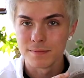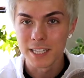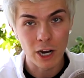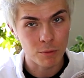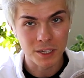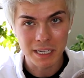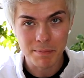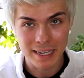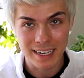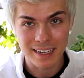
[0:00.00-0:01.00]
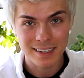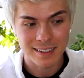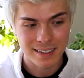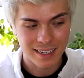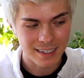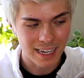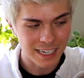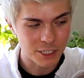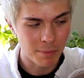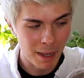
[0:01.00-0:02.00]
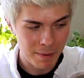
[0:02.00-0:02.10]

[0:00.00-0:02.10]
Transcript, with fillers: They are really big, as you might